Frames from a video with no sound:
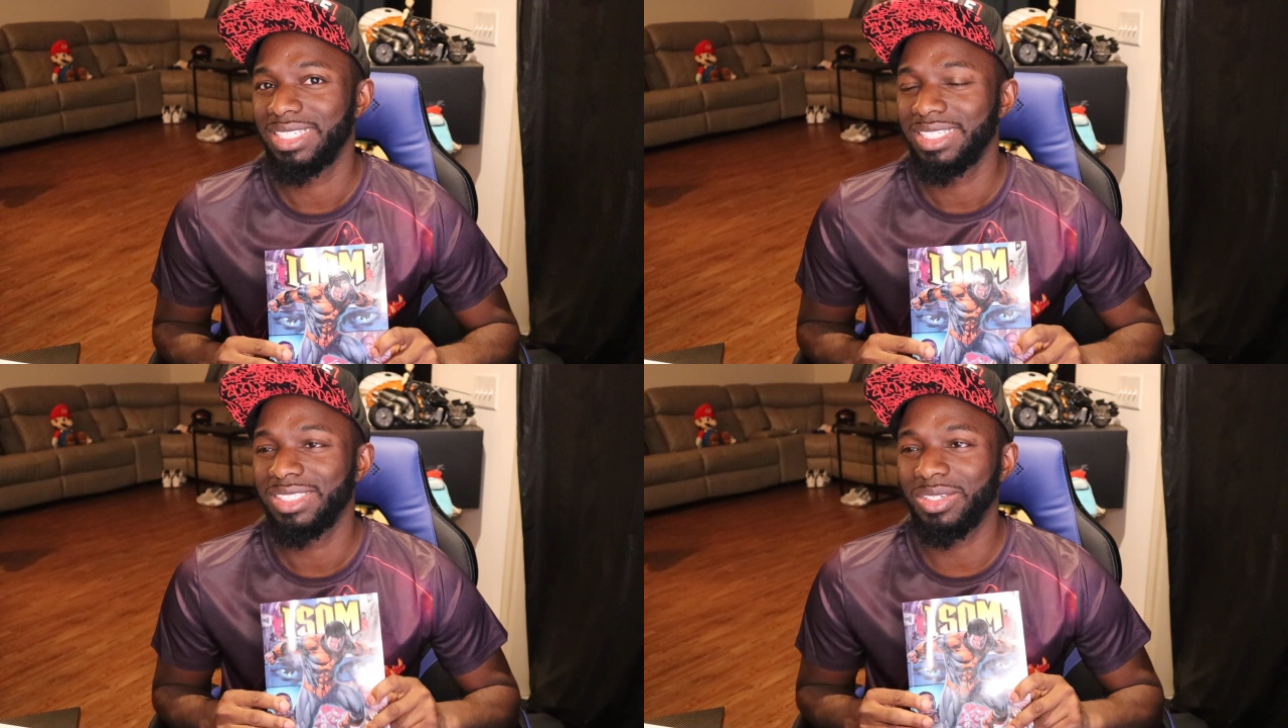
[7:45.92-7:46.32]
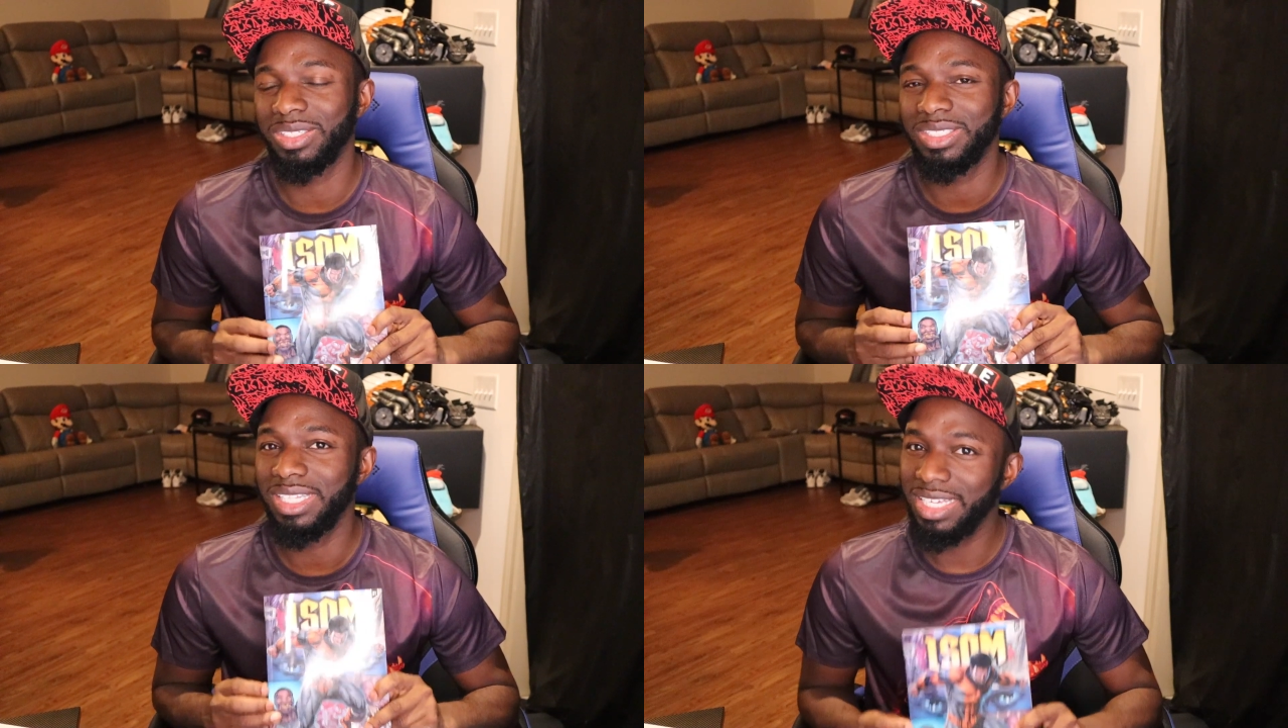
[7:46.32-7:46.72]

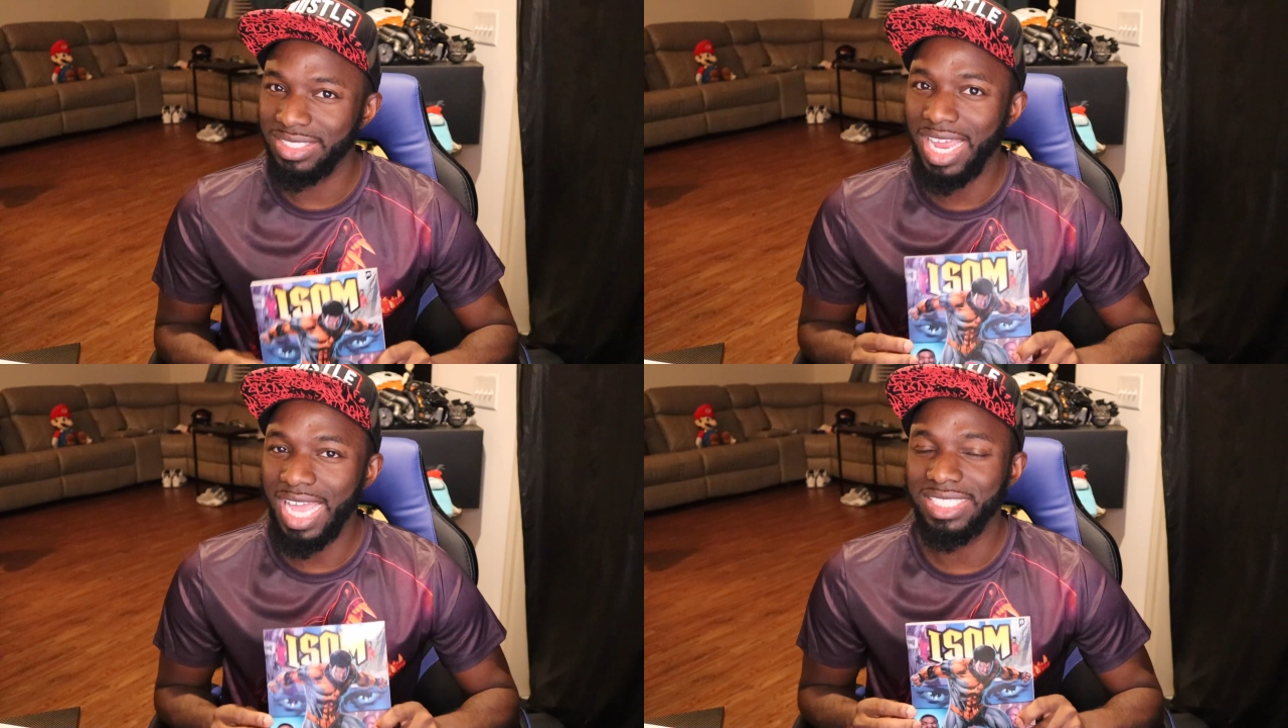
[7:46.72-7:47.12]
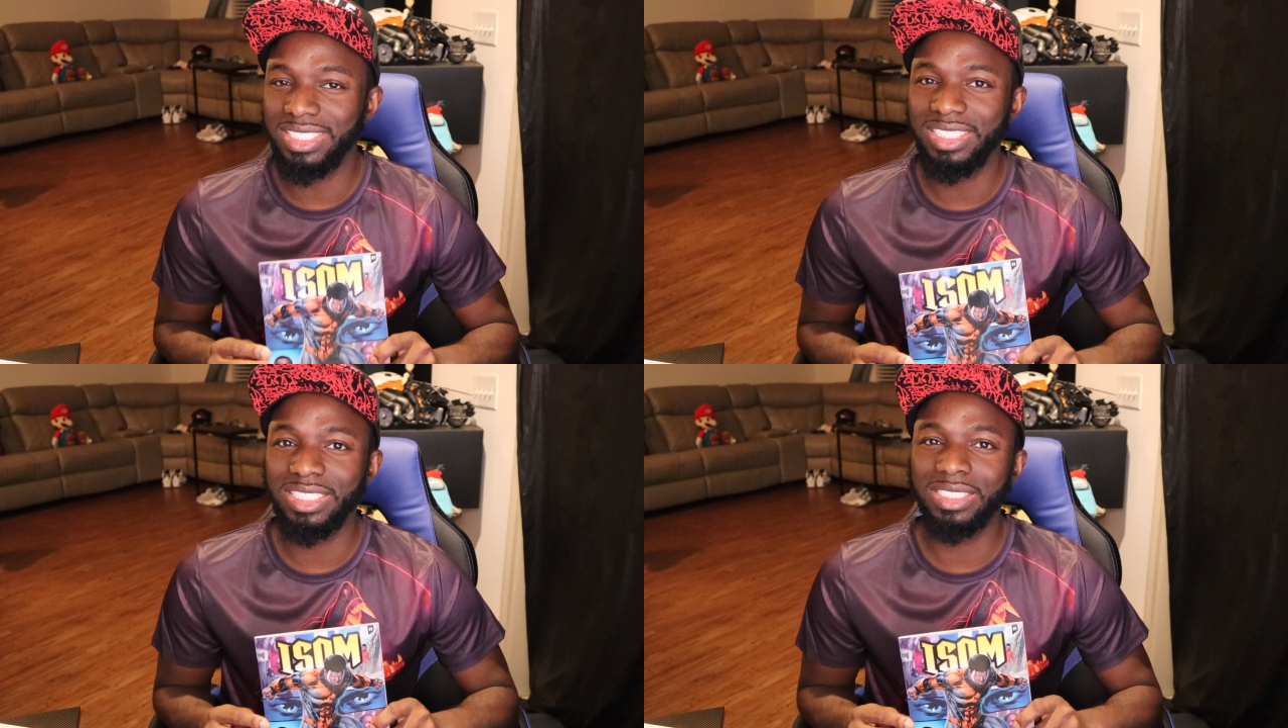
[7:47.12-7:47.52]
So there's
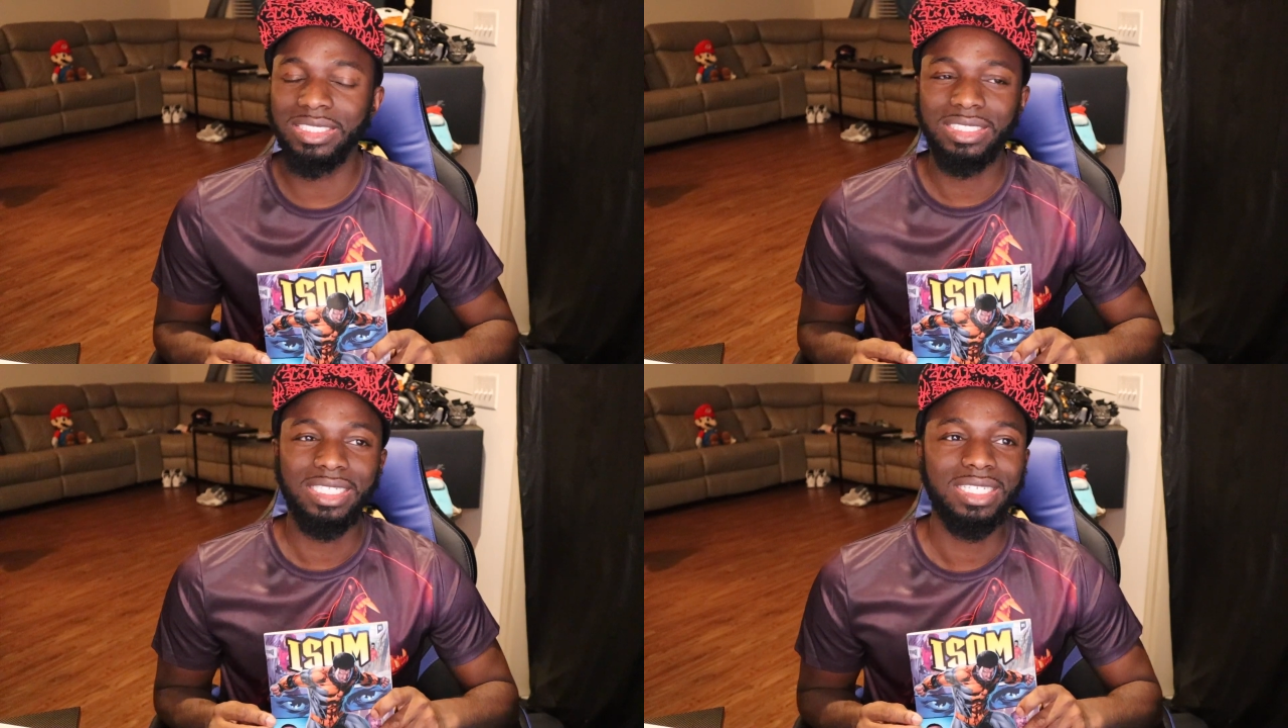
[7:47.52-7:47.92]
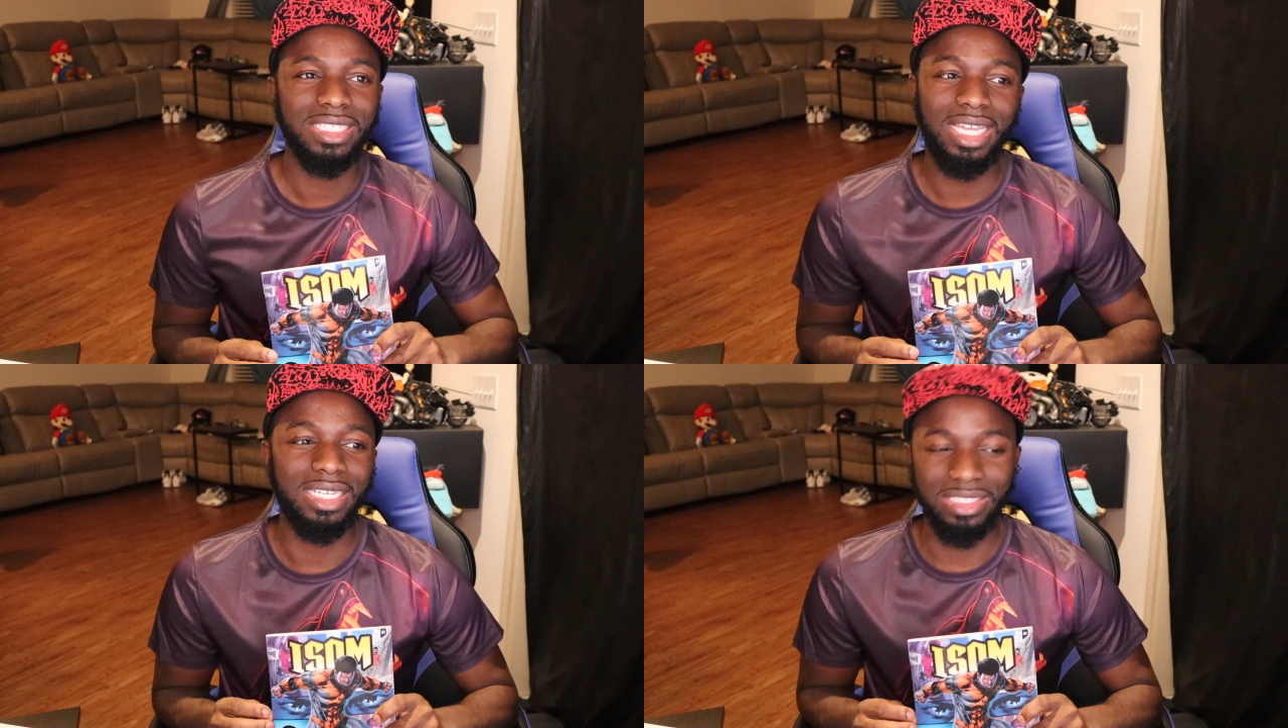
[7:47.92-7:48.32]
action here,
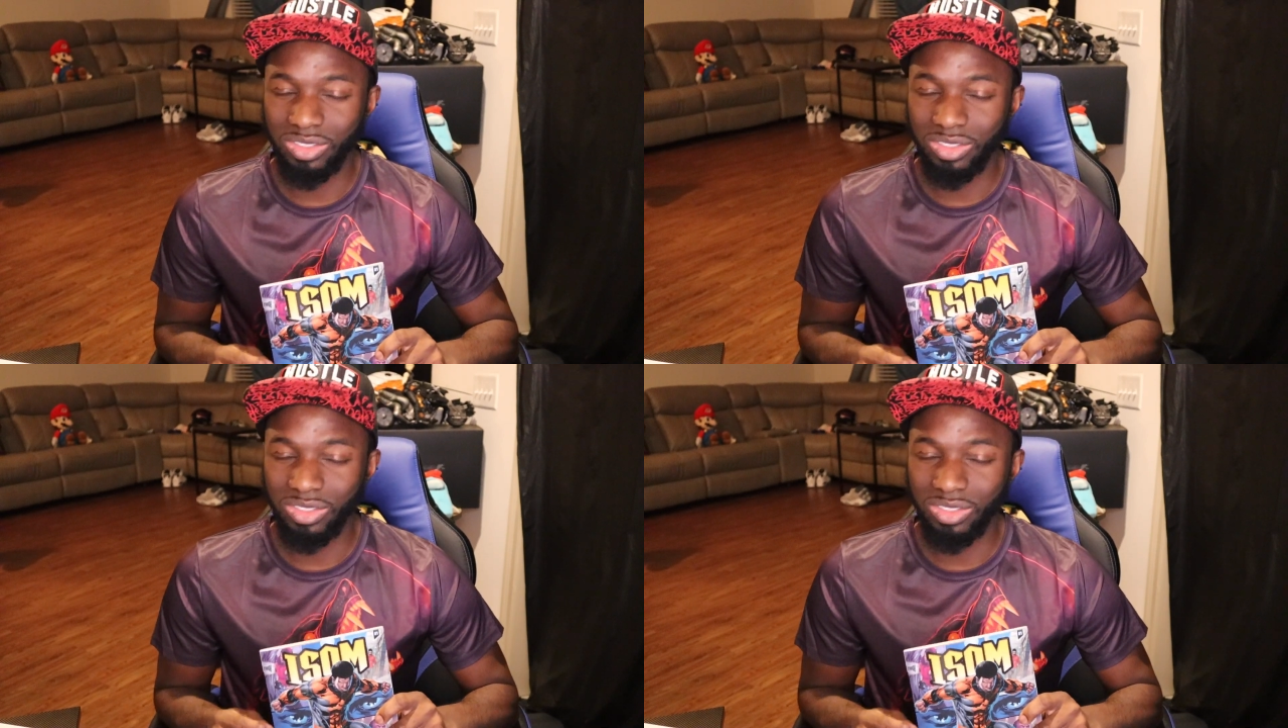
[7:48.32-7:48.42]
like